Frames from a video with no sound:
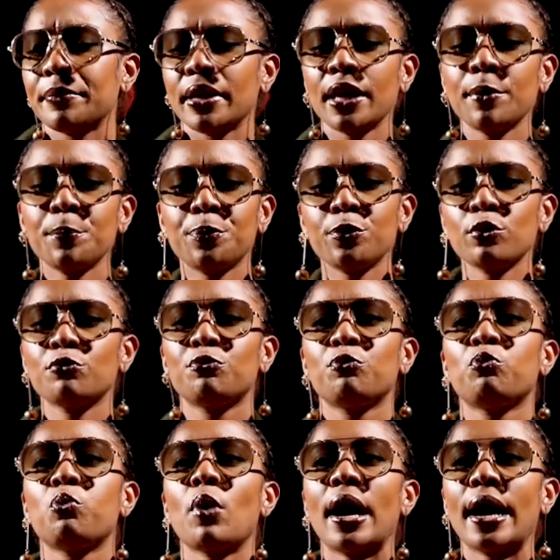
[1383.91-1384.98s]

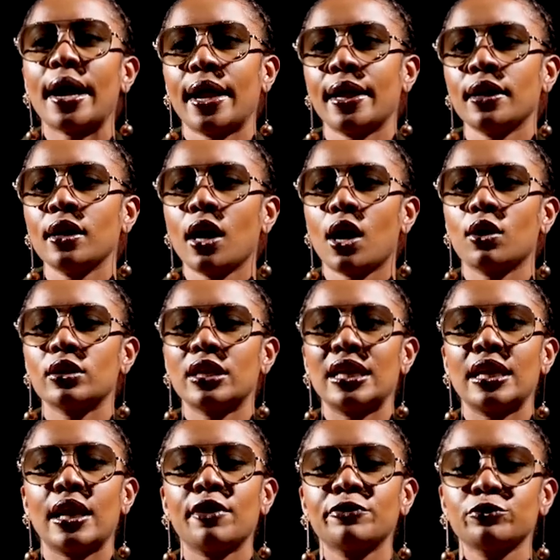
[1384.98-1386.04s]
Improve one, I would
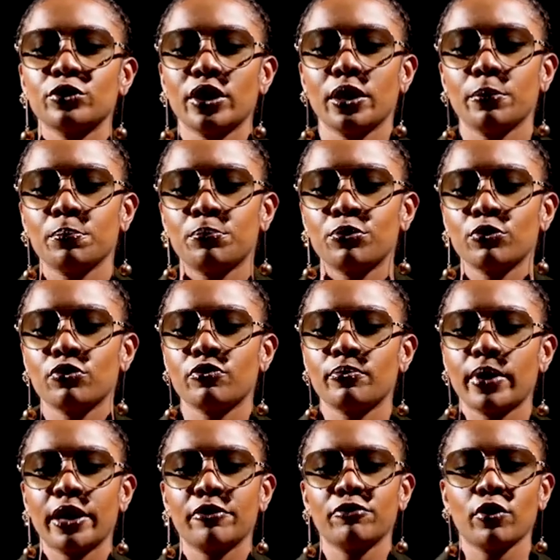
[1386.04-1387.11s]
love to improve
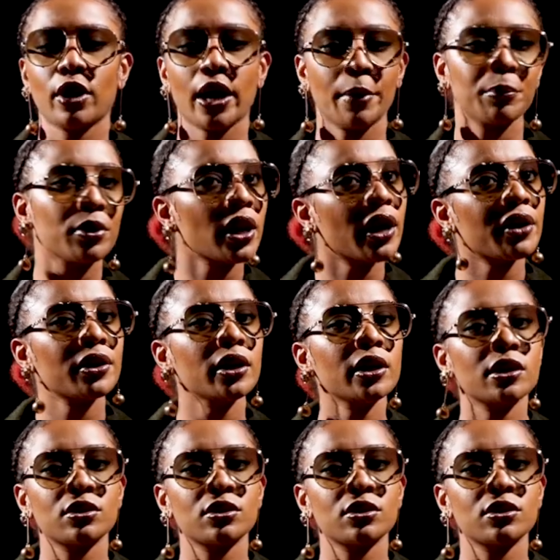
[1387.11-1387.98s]
my vocabulary.